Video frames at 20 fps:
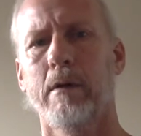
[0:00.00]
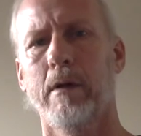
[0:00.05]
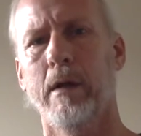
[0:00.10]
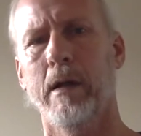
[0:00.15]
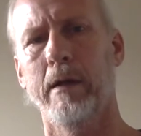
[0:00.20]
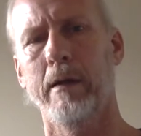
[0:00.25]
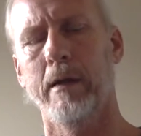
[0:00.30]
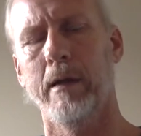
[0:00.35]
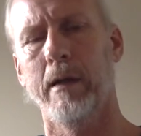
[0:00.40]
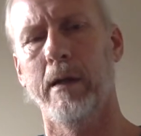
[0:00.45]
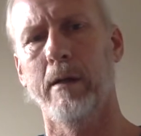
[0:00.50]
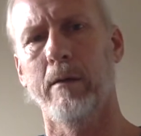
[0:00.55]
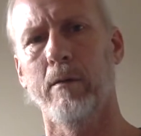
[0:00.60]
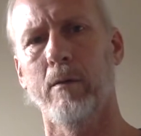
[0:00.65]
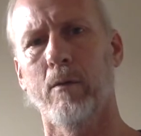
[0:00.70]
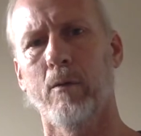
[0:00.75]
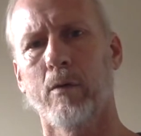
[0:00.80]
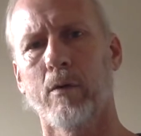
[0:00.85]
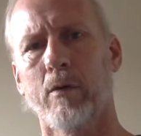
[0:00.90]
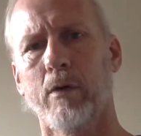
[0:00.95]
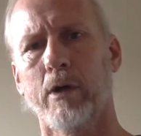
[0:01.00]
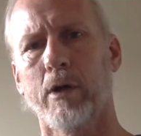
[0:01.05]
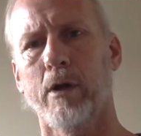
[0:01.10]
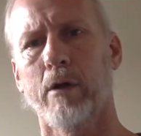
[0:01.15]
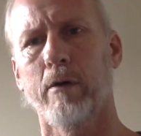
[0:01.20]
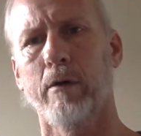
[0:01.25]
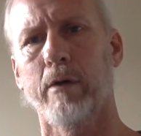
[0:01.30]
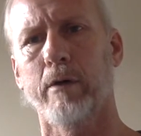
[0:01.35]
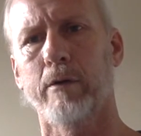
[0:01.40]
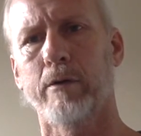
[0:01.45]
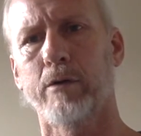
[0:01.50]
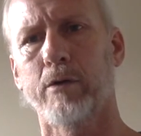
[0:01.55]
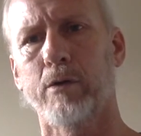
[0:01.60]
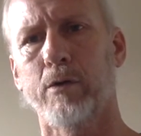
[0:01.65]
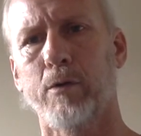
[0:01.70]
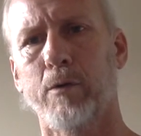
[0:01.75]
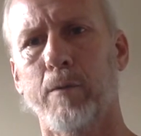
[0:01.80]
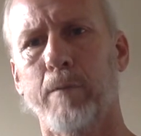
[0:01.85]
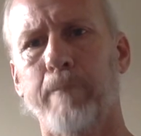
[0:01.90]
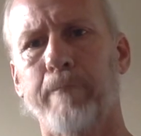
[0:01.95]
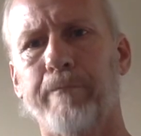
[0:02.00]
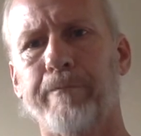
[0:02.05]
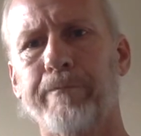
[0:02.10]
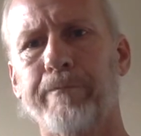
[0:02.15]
and then we're going to go into